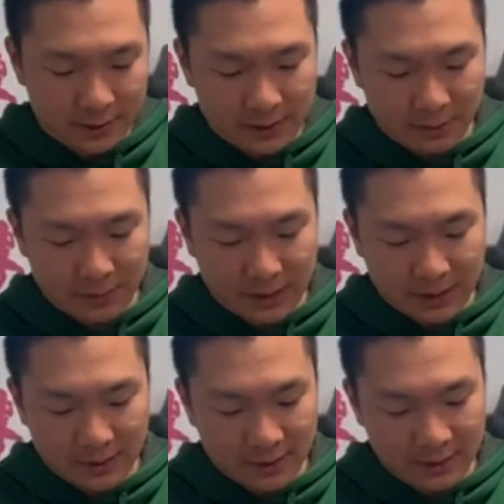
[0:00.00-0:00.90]

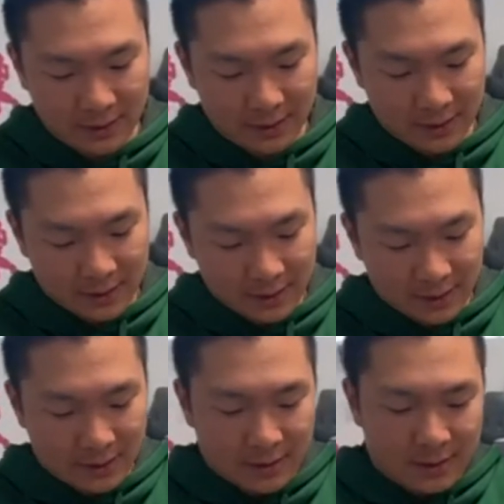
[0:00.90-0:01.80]
something
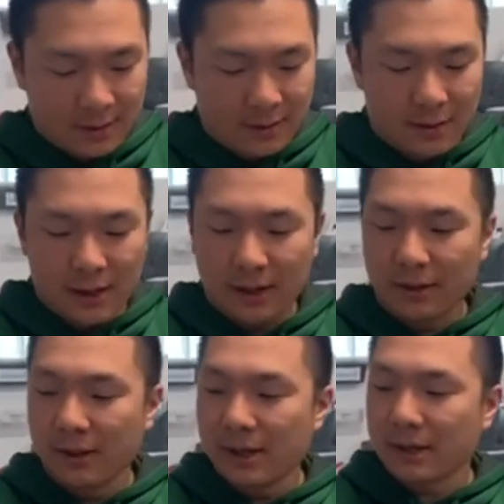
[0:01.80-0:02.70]
like
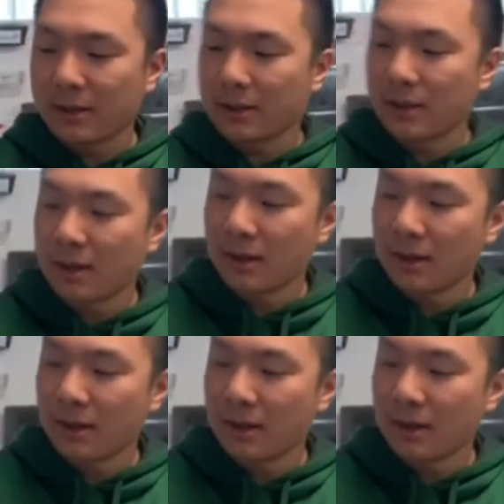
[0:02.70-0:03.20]
this.